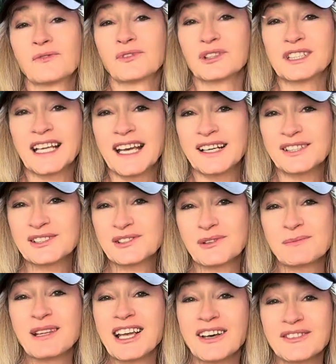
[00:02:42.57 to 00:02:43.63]
For Tales
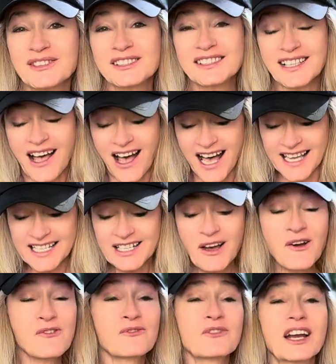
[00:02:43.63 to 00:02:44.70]
from the Other Side,
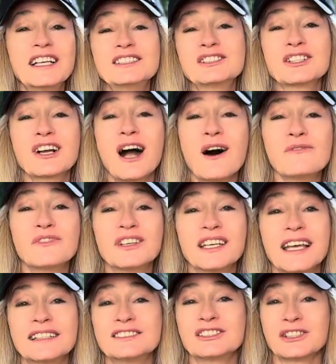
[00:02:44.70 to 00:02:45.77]
Ranger
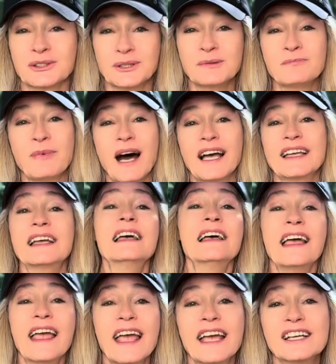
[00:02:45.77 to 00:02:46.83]
Confidential by
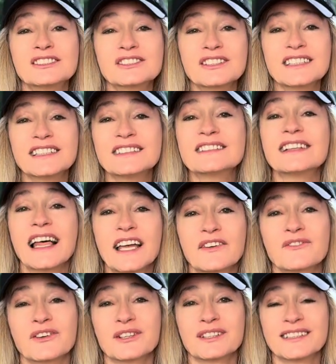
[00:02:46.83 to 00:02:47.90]
Andrea
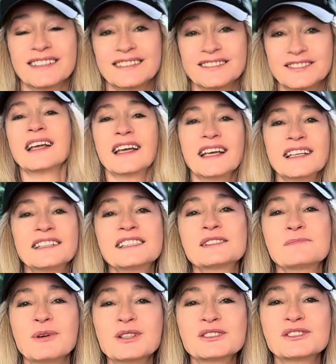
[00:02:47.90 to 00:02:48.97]
Langford. In this
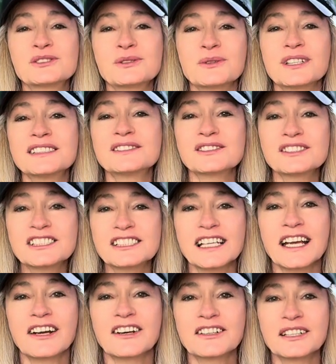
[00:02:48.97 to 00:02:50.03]
book, stories are
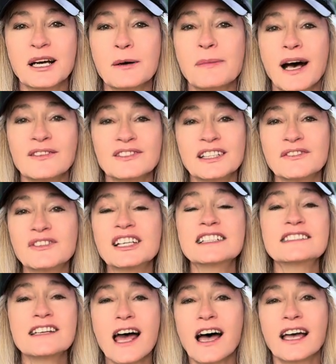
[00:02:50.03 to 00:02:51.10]
shared about living,
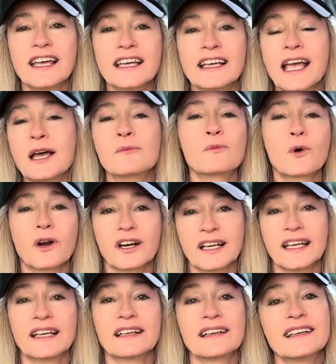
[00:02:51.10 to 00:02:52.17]
dying, and
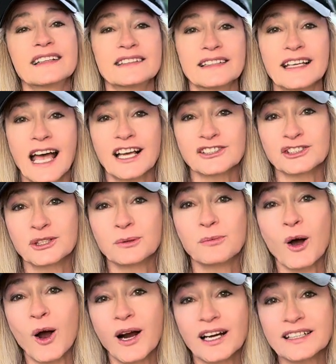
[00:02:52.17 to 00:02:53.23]
working in the national
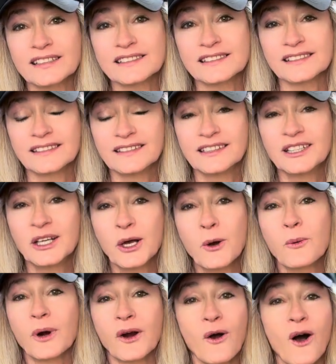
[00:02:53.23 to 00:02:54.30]
parks,
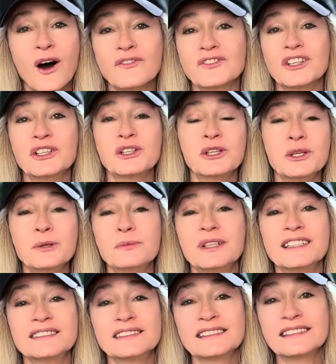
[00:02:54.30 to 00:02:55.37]
where often
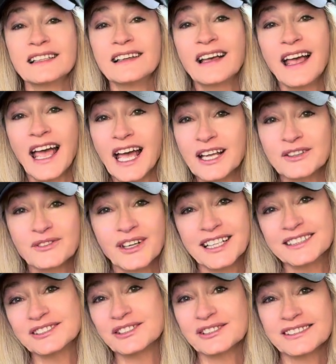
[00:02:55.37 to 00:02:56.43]
humans and
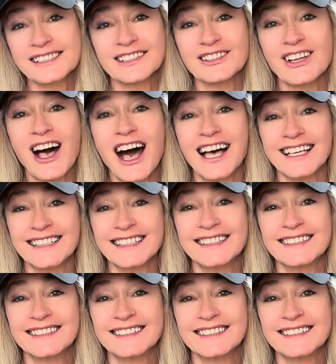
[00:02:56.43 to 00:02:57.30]
rangers collide.